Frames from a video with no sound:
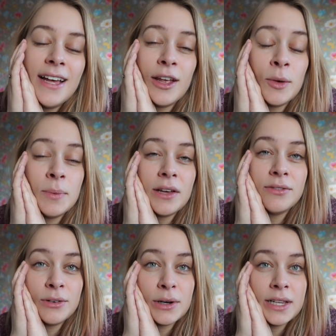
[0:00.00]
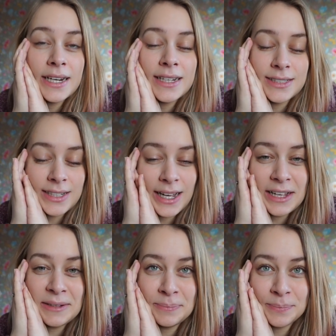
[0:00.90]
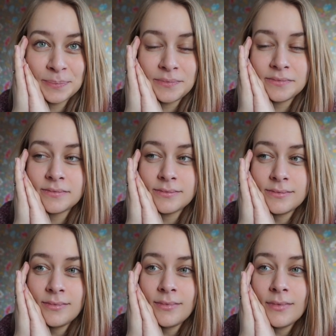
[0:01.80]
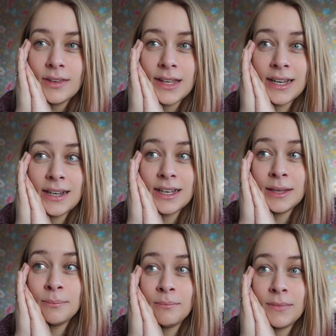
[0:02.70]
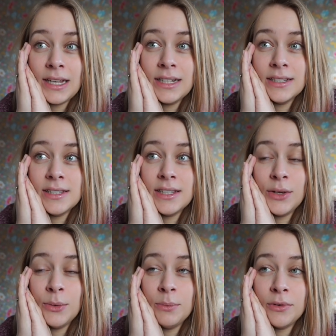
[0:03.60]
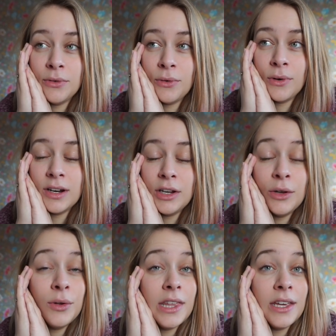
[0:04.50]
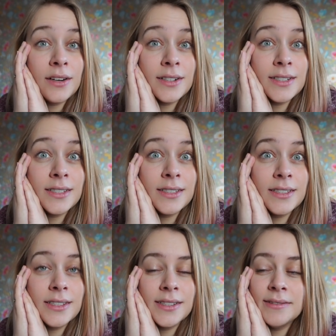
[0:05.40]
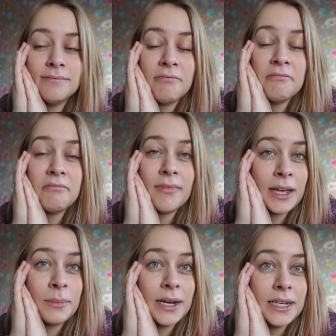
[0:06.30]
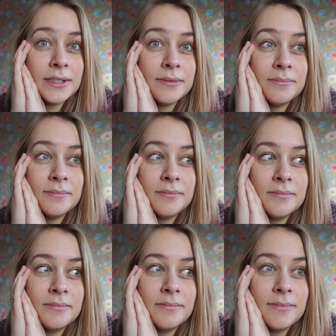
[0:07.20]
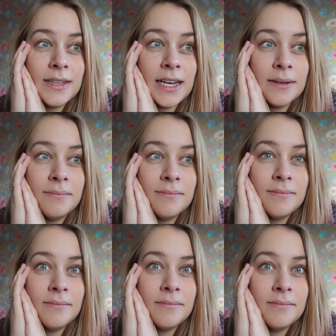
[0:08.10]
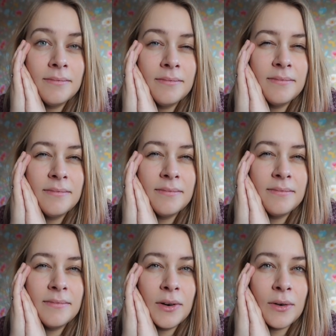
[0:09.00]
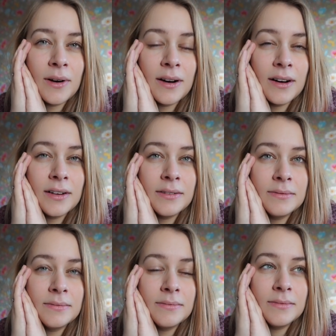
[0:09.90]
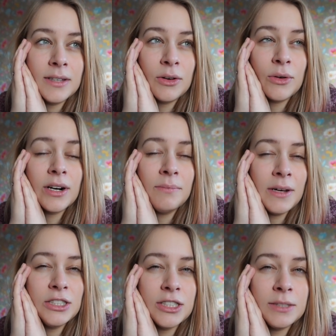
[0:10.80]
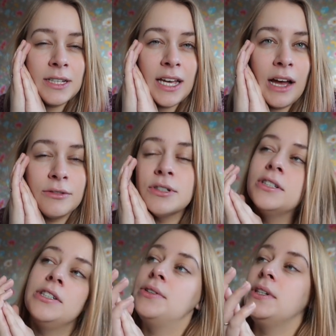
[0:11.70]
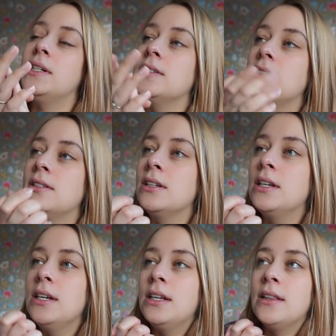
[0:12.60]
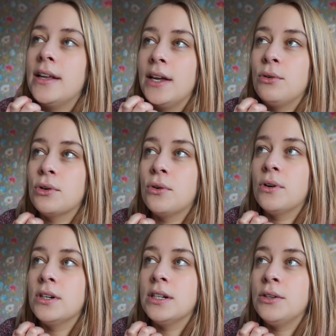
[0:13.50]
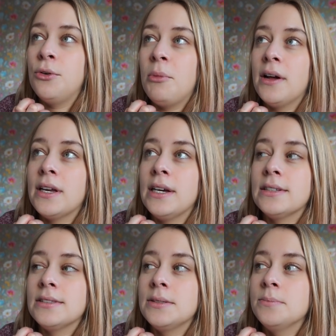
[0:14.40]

I hope you have a really nice time. I might see you before New Year's. I might, yeah. Or it might just be after New Year's that I record a new podcast.